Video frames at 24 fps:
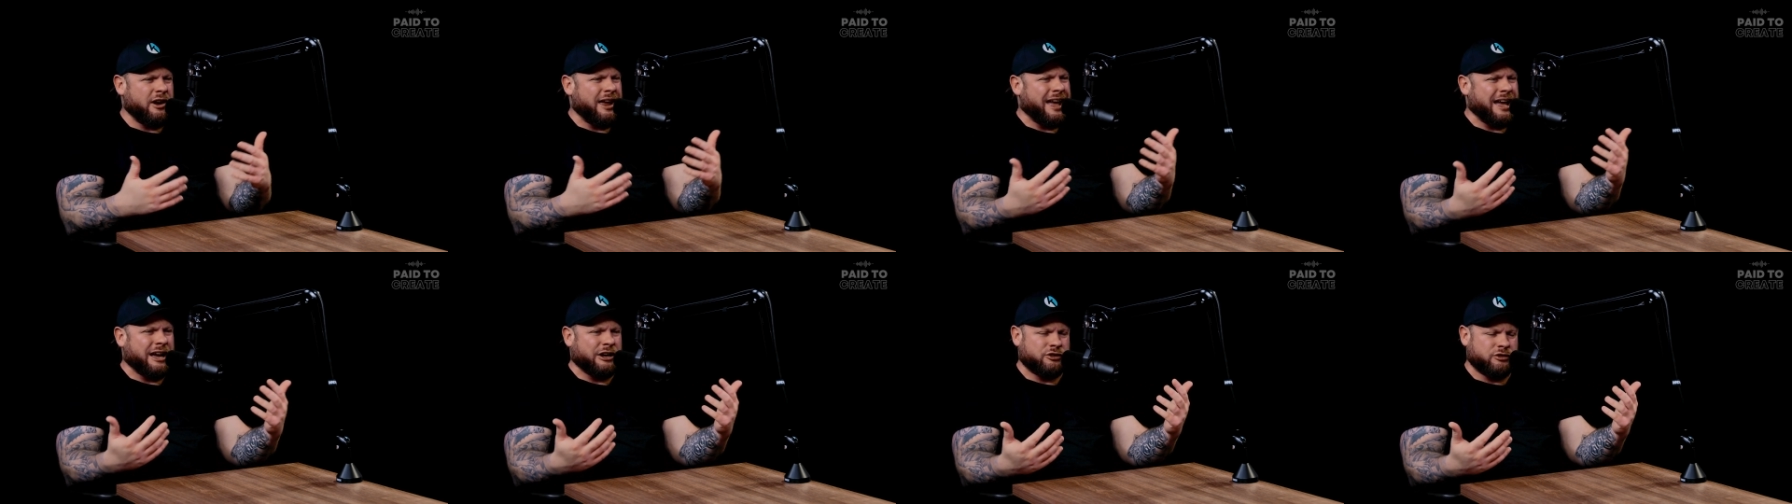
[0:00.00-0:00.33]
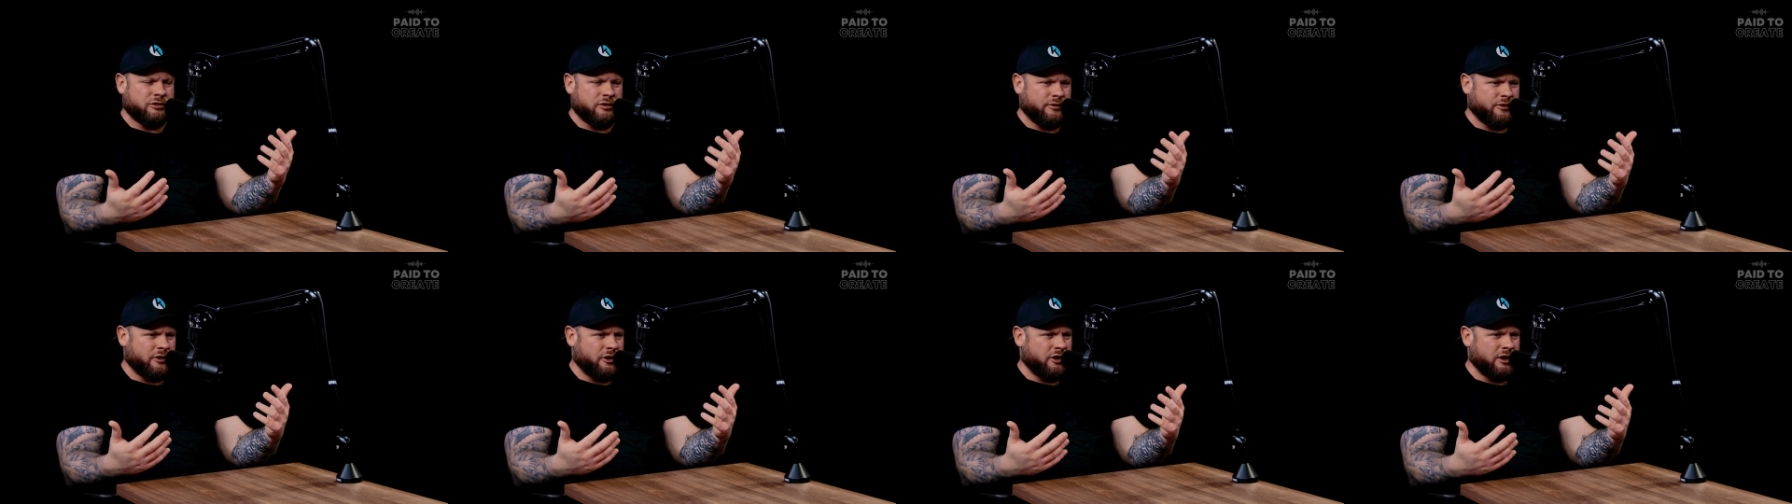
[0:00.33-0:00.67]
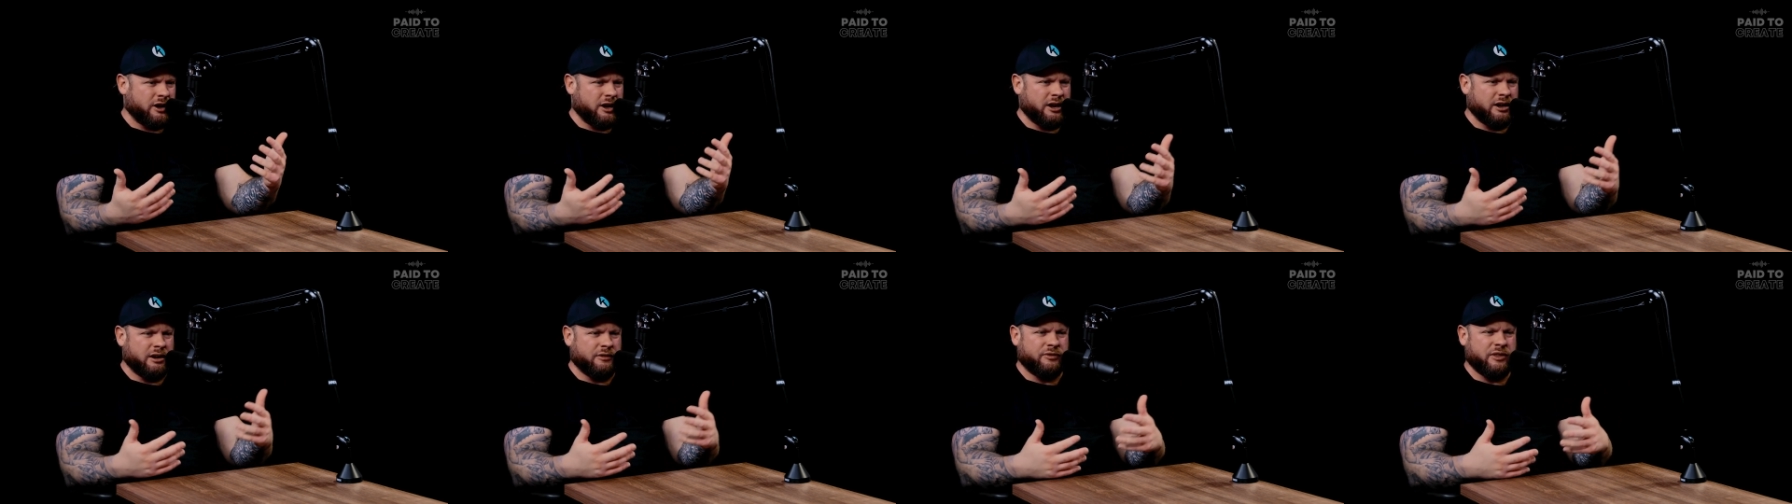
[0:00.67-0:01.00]

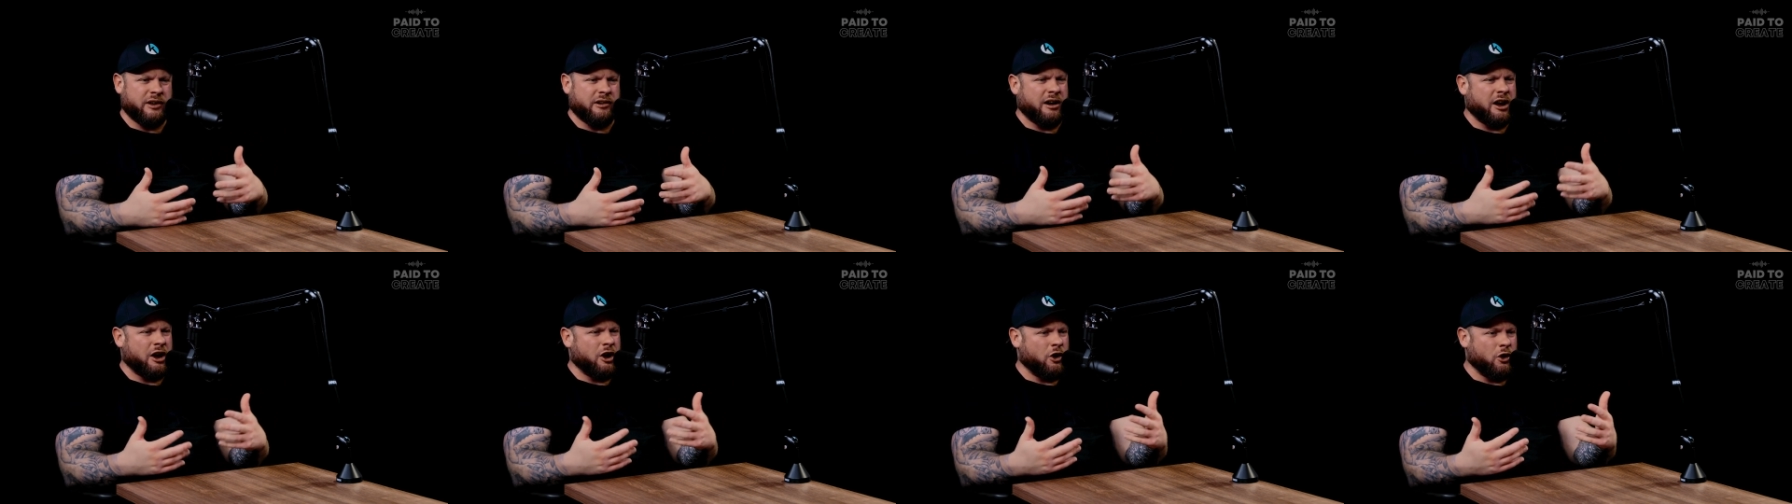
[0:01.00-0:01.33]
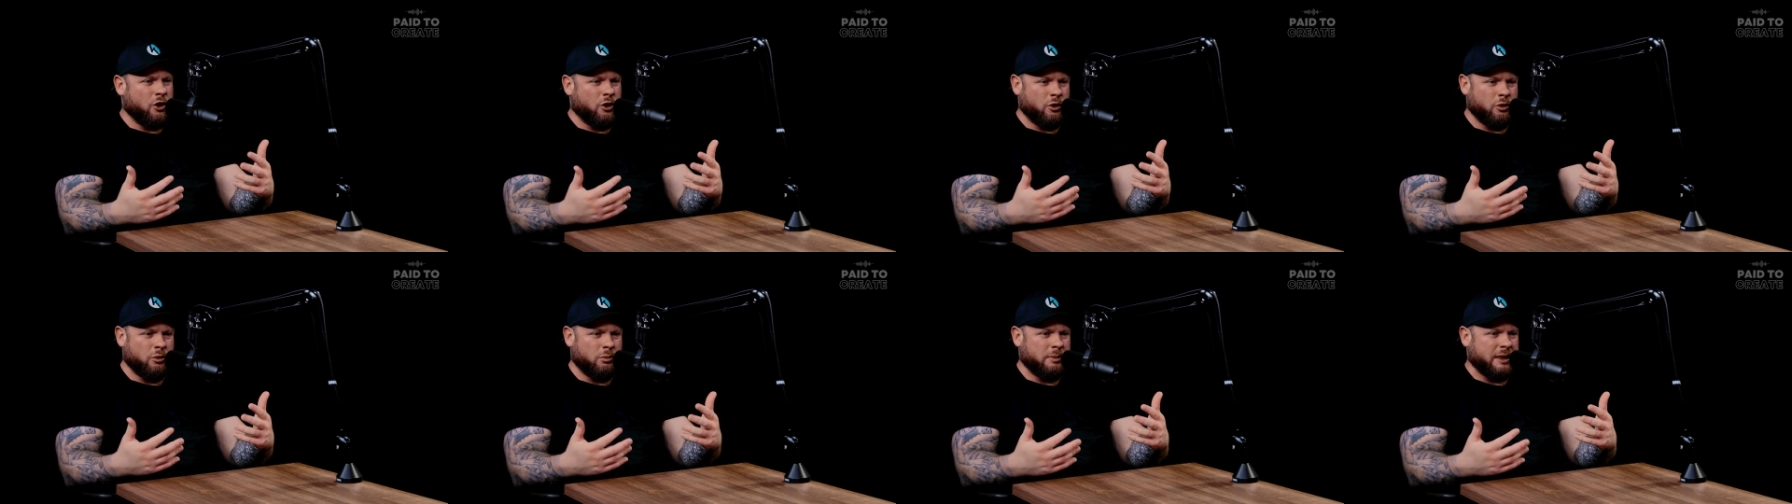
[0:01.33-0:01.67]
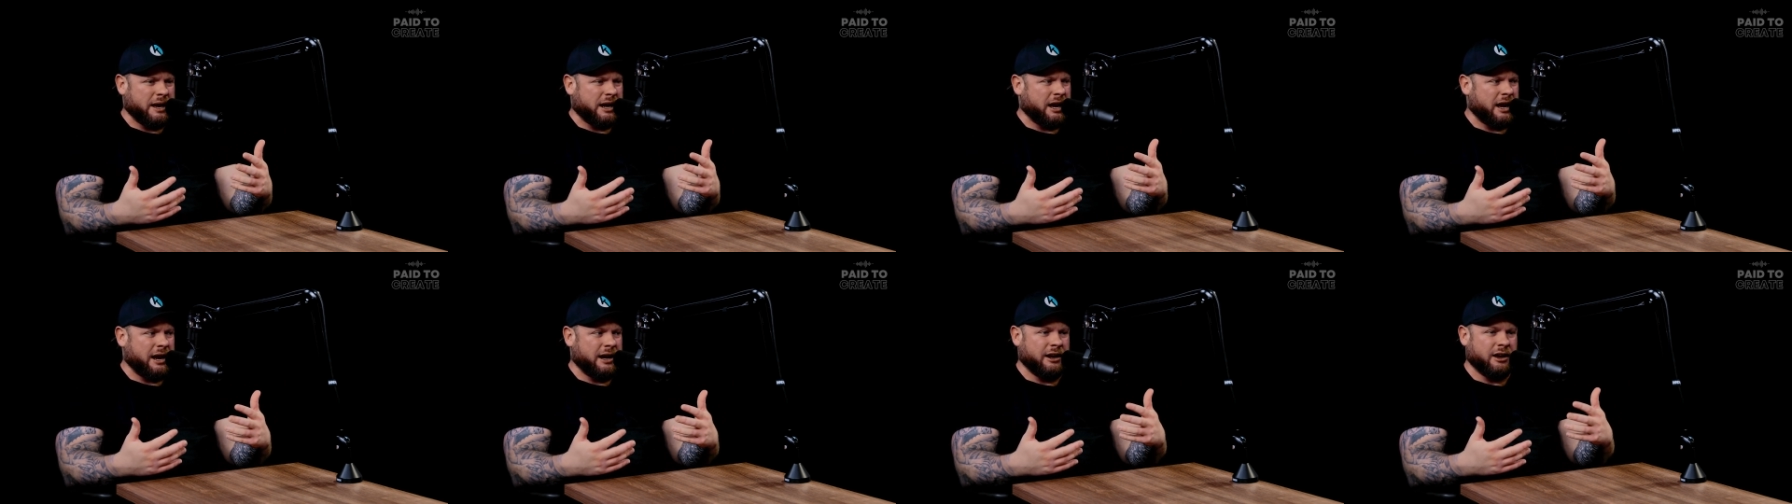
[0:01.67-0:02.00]
extroverted if they're at home they
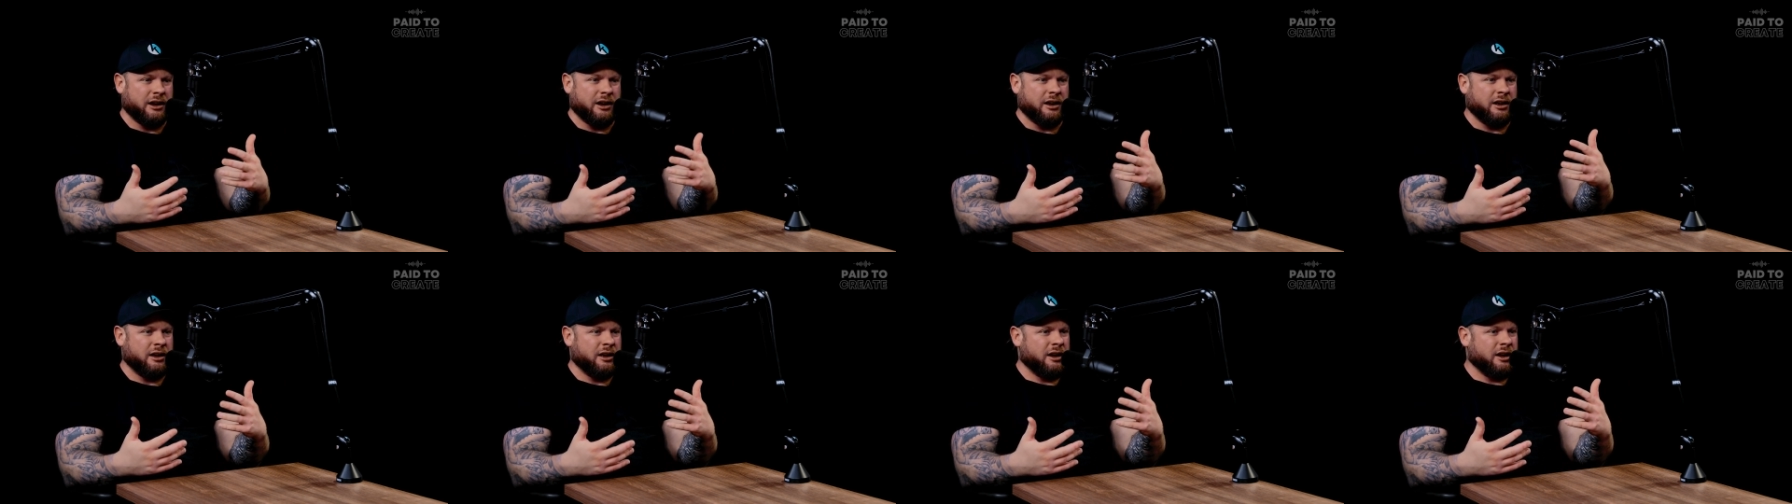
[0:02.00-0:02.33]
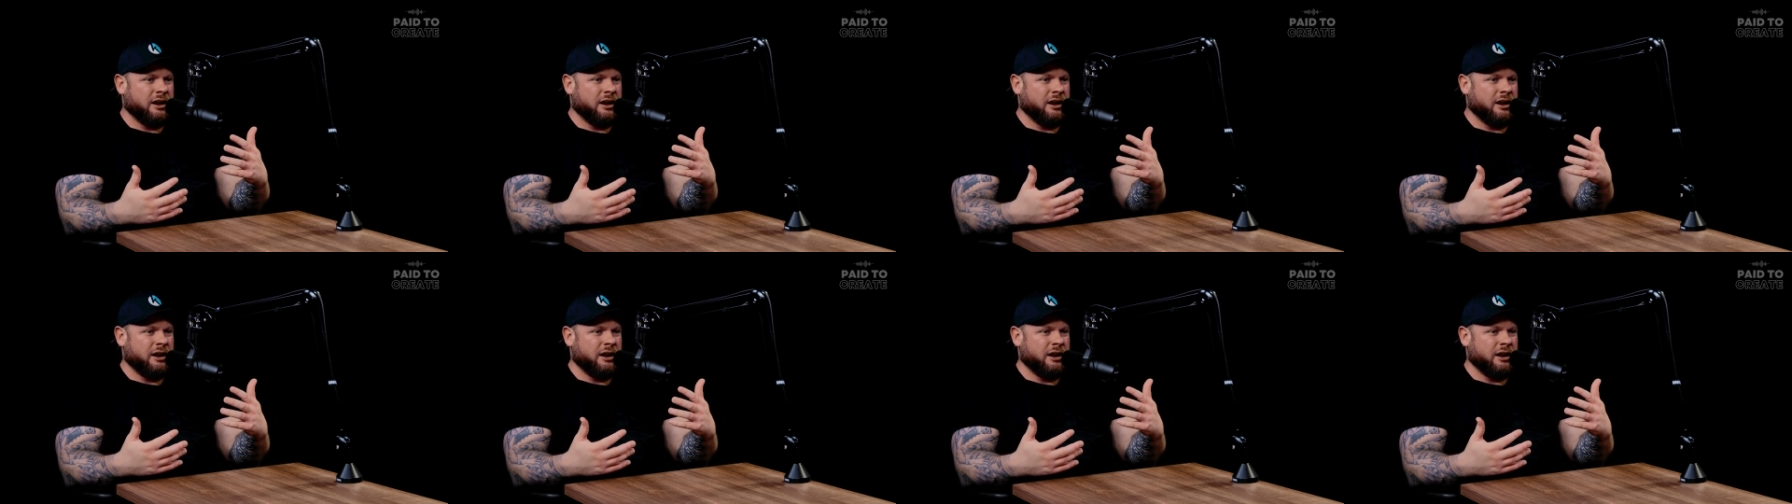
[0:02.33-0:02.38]
kind of